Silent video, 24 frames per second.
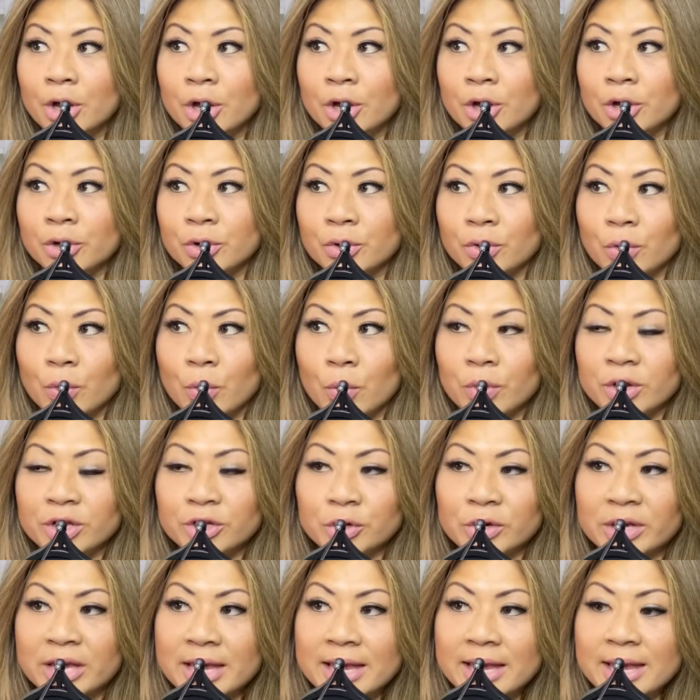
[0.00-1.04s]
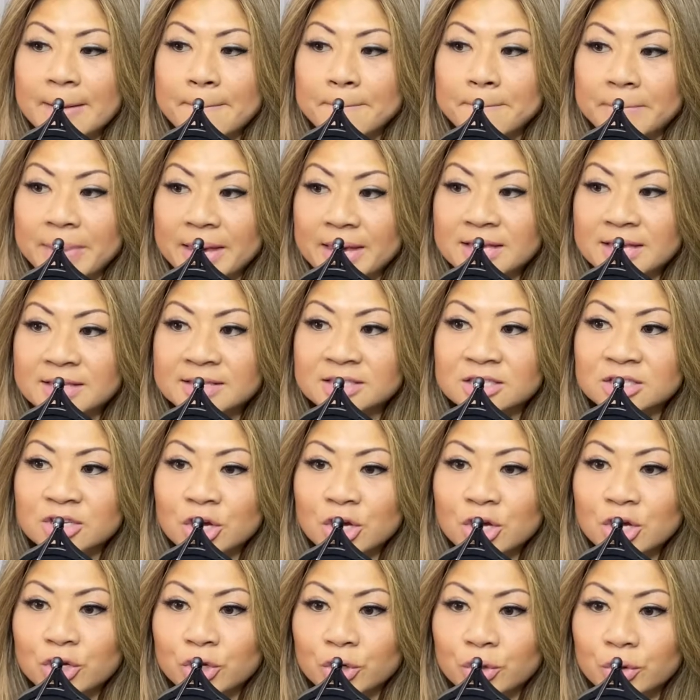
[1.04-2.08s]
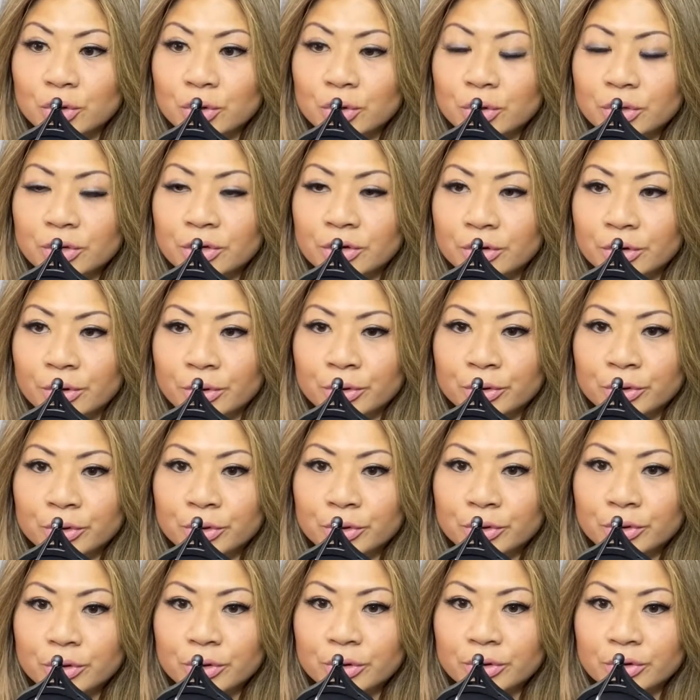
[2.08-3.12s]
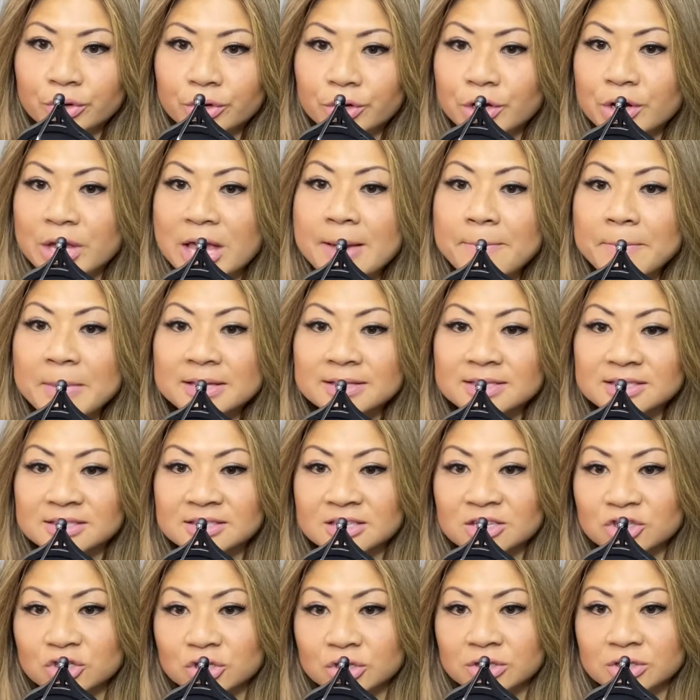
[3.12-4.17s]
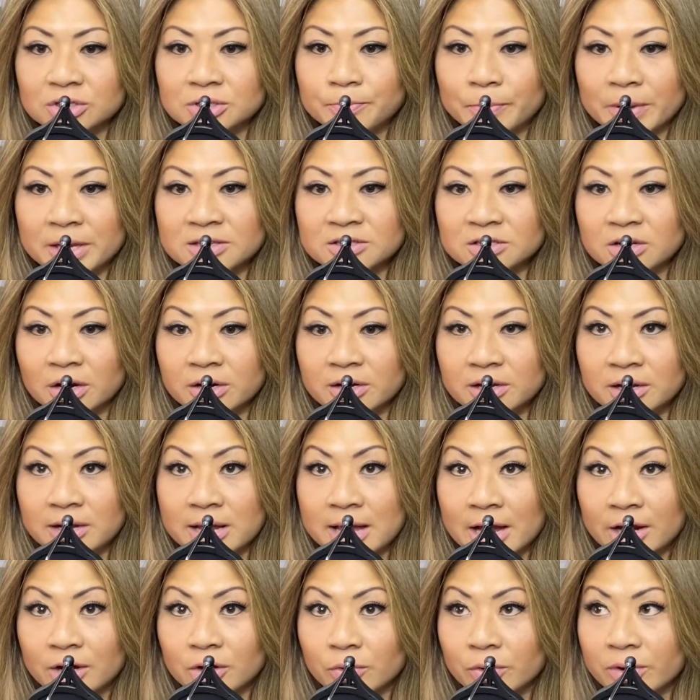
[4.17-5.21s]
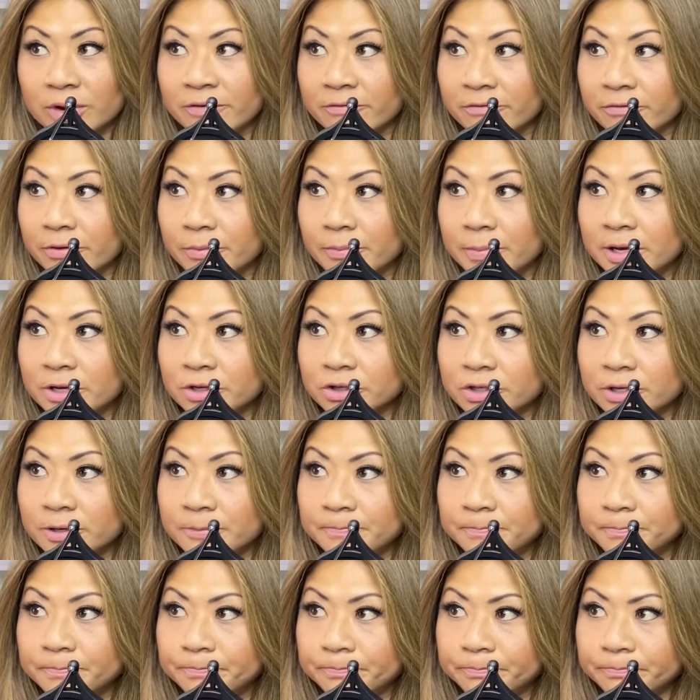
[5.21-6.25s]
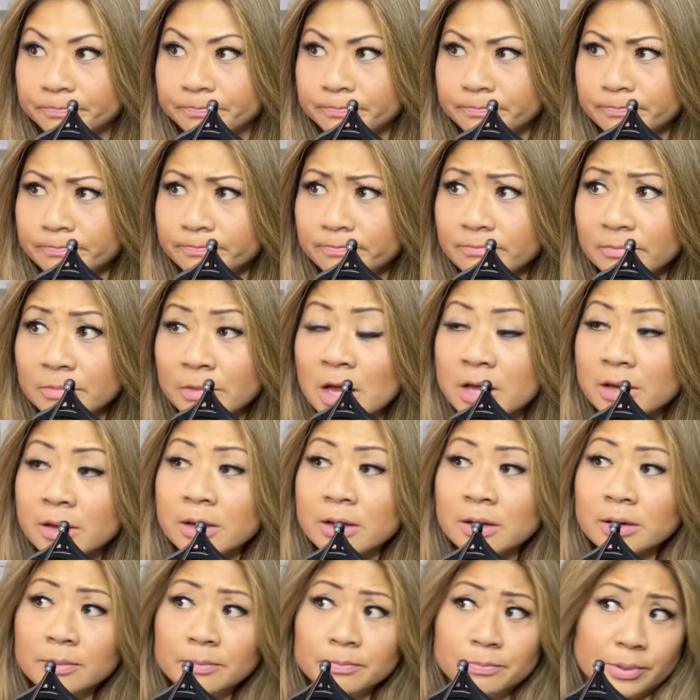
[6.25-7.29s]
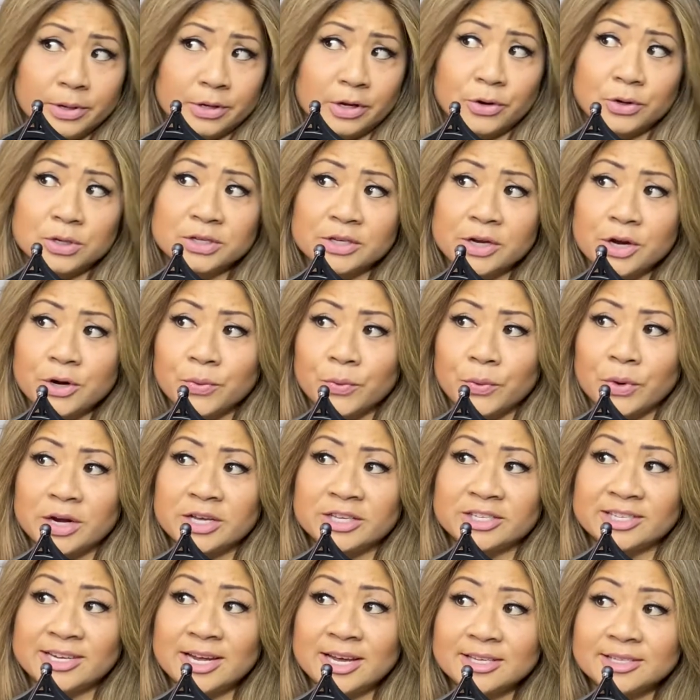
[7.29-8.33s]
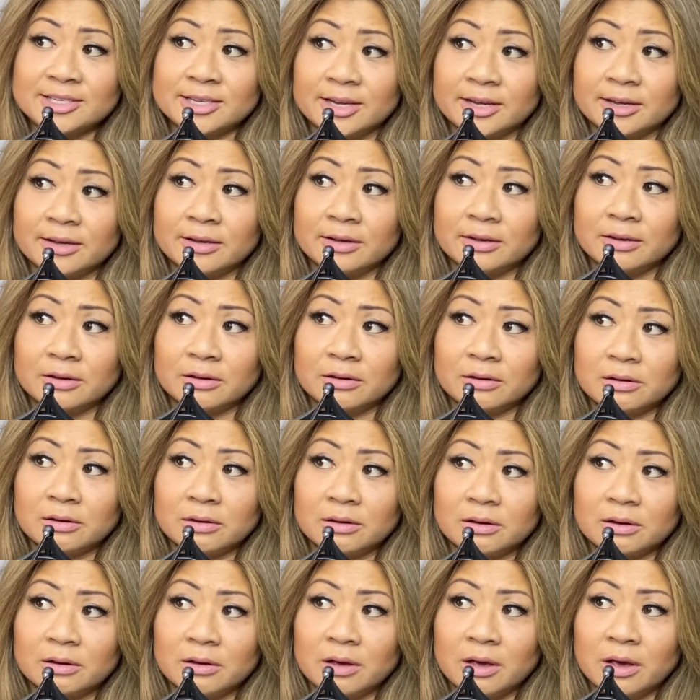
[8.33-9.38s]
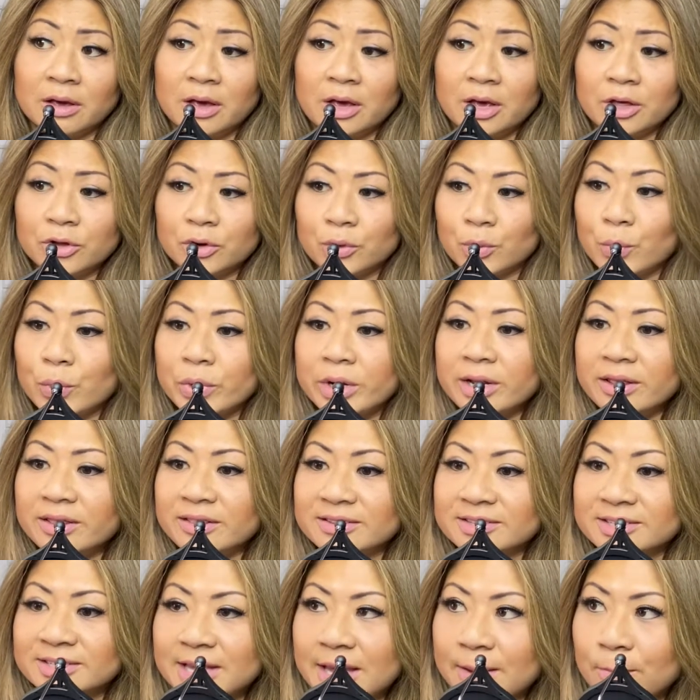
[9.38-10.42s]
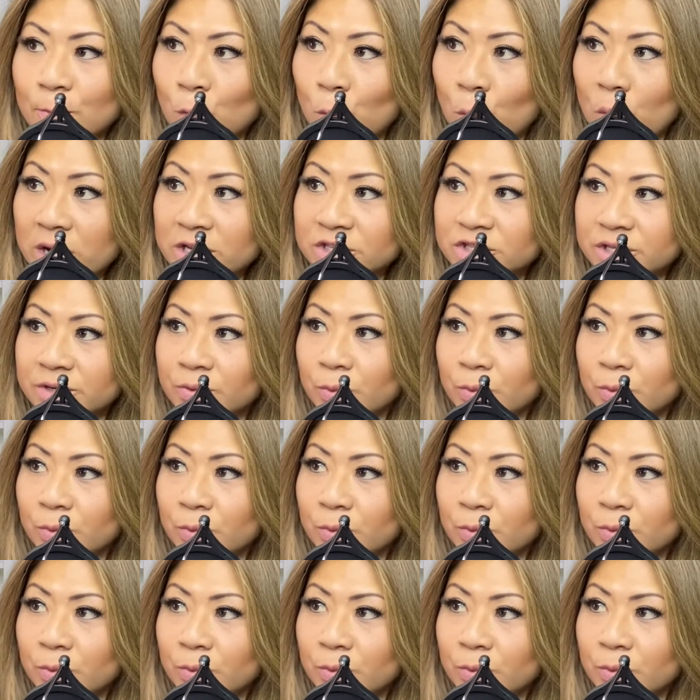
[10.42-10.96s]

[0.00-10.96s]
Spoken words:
You can't you can't make decisions based on inaccurate information. But standardized testing, You're reading the same question.